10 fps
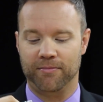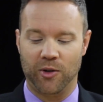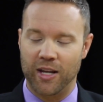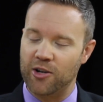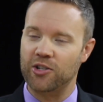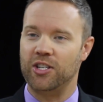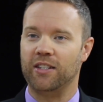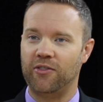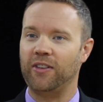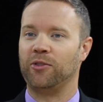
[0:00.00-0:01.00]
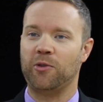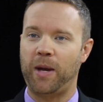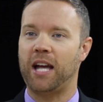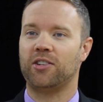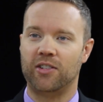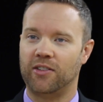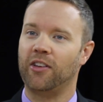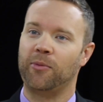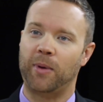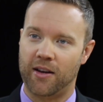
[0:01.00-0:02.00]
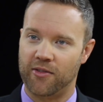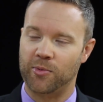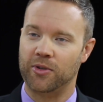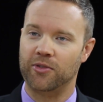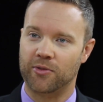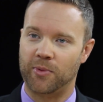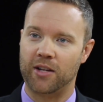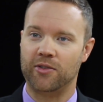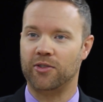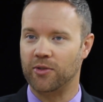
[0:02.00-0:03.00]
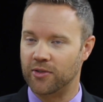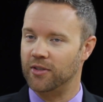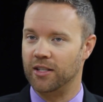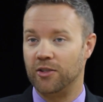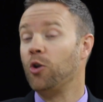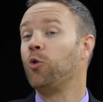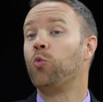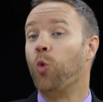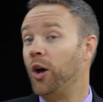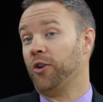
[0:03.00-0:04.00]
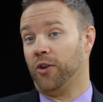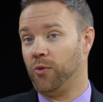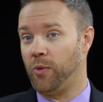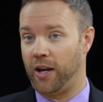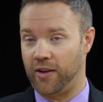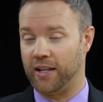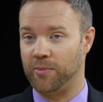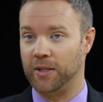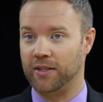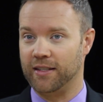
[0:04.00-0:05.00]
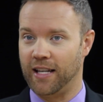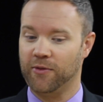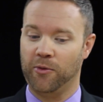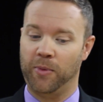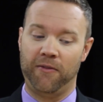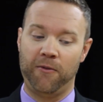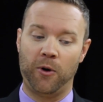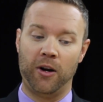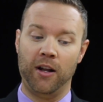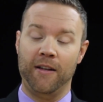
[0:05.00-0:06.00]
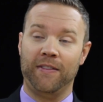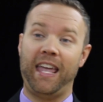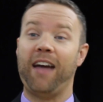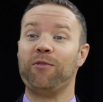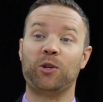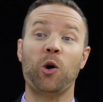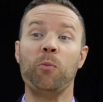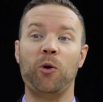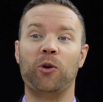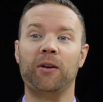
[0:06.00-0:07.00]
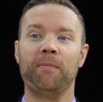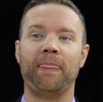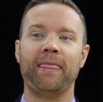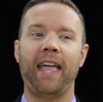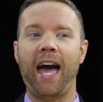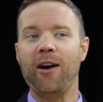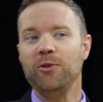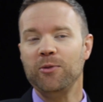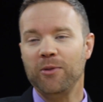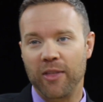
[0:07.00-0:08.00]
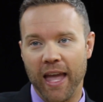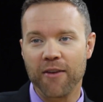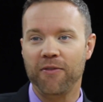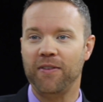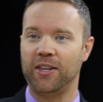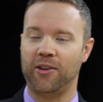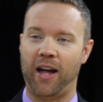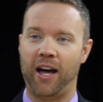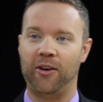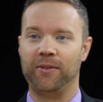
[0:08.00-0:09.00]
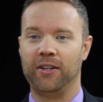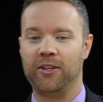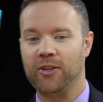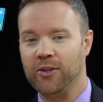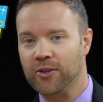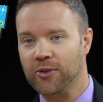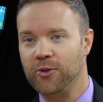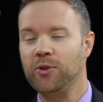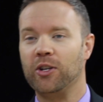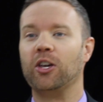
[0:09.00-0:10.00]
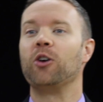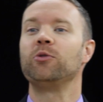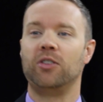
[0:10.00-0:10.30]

energy is felt. Your passion is felt by everyone who's around you. So it's no wonder why you guys have been successful. But for the average homeowner, how do they figure out who to go